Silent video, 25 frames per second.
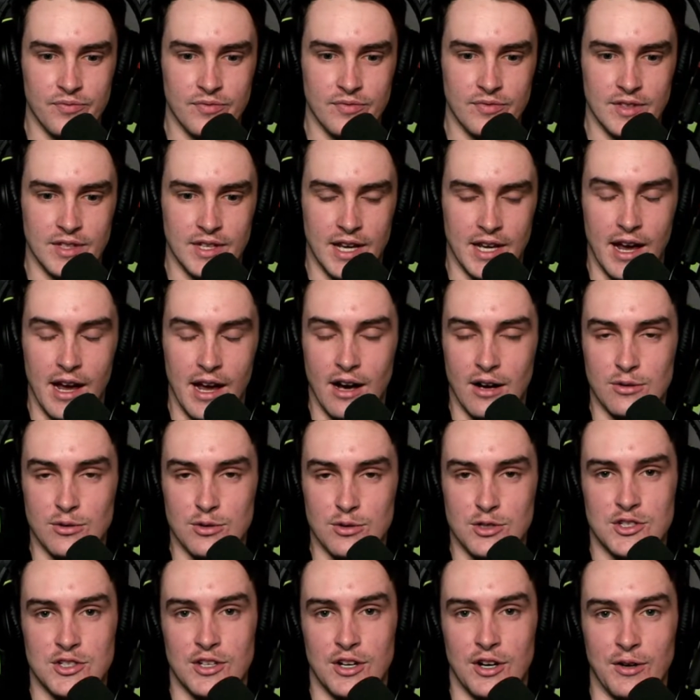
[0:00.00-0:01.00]
yeah, I
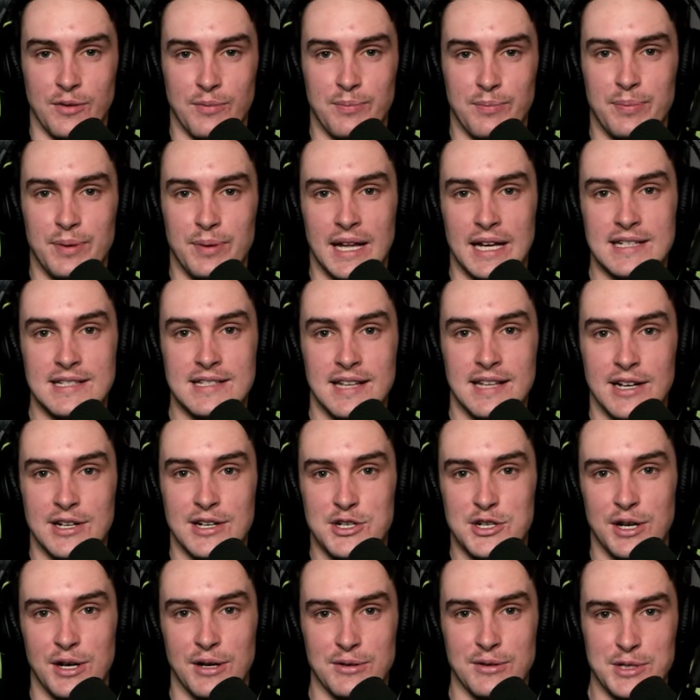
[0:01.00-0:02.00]
was on
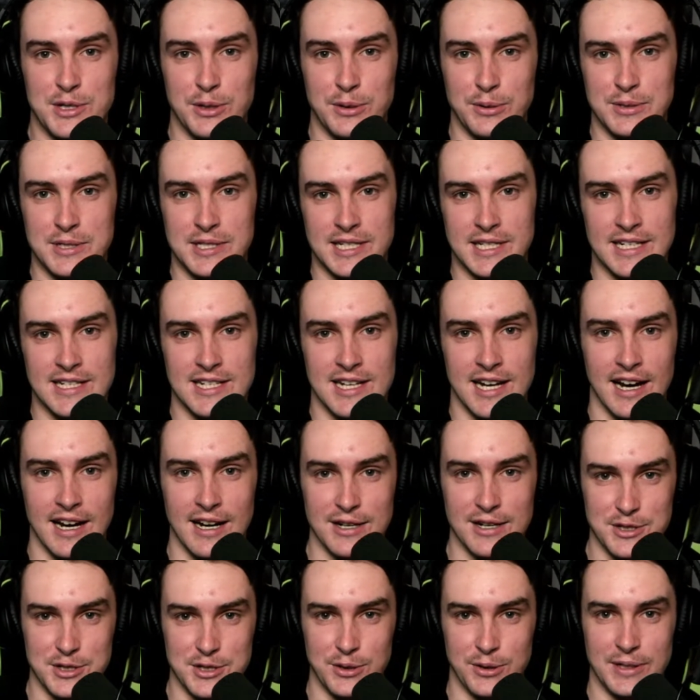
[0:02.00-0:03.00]
PlayStation. I was called
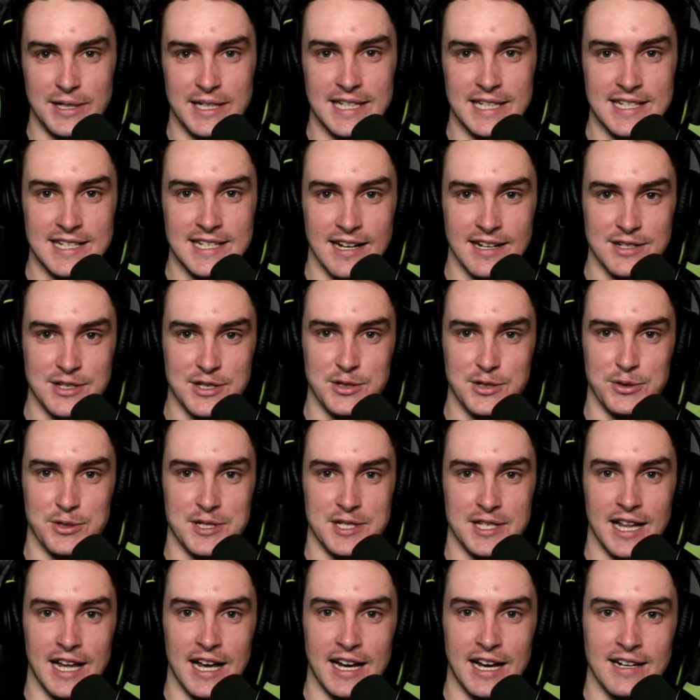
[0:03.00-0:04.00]

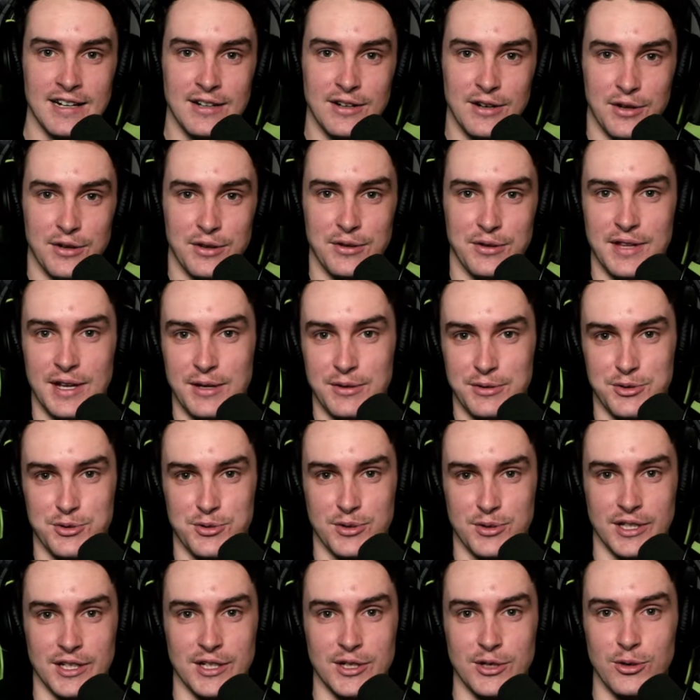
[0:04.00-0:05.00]
CJ_is_Slayin. I thought that was
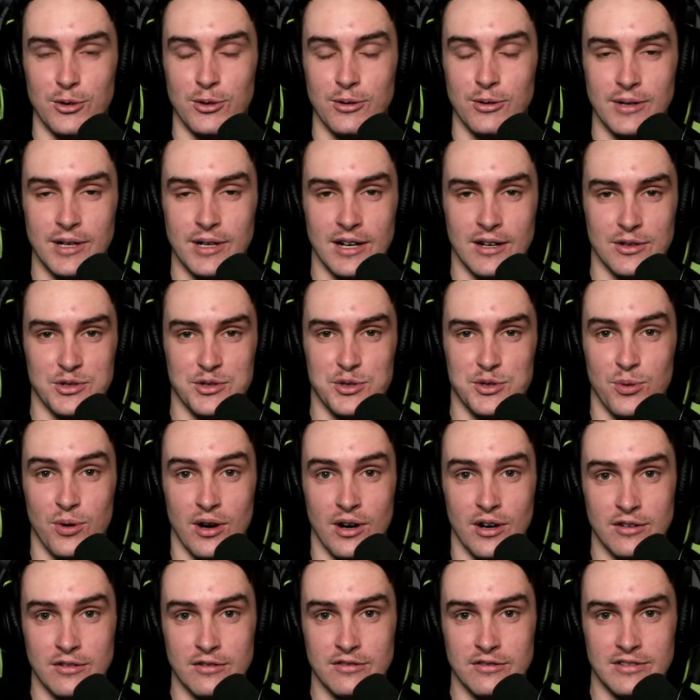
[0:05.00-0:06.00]
really cool when I was
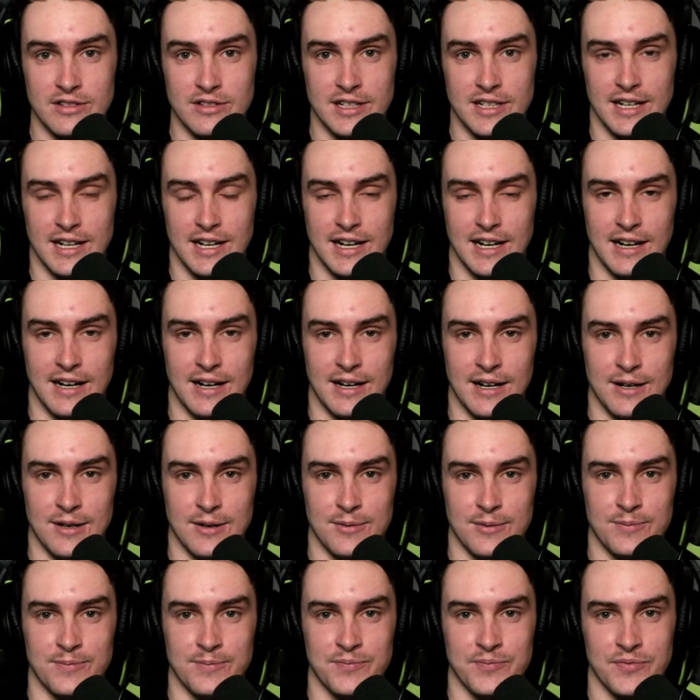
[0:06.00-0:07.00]
12.
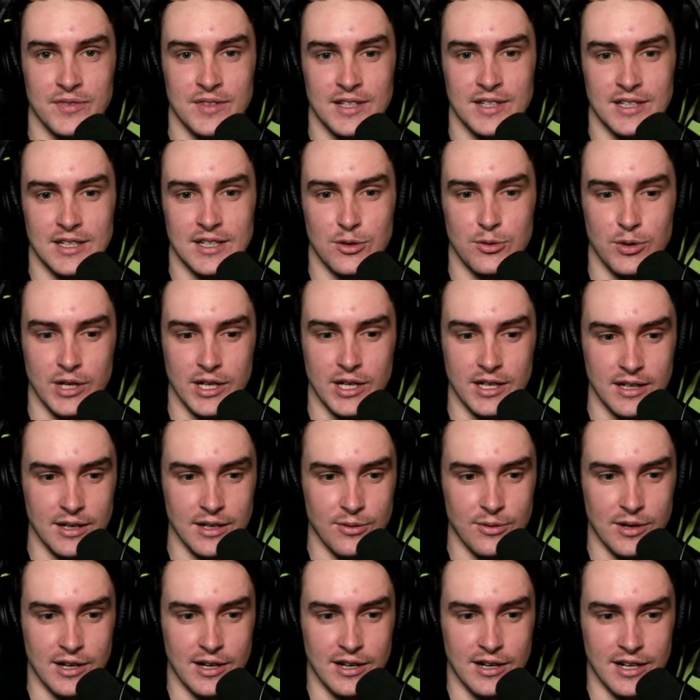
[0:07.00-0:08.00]
Quickly
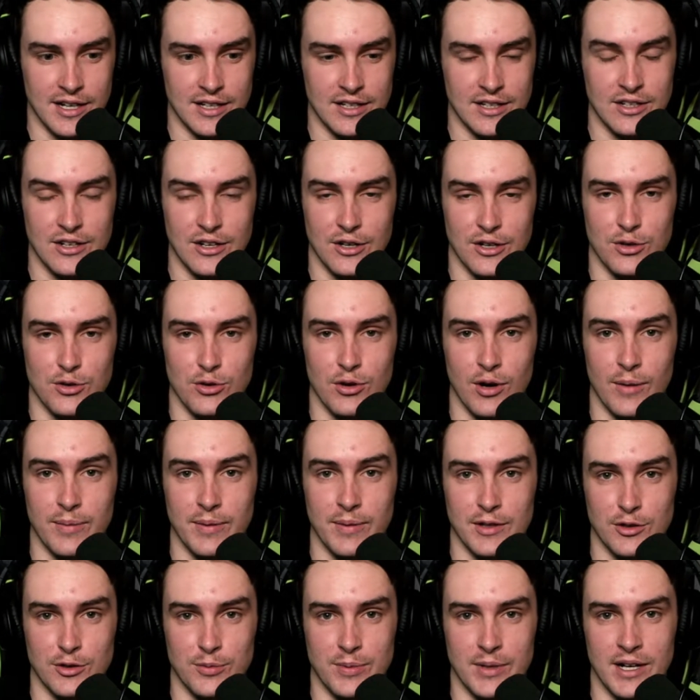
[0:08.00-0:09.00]
when I, grew up a little bit,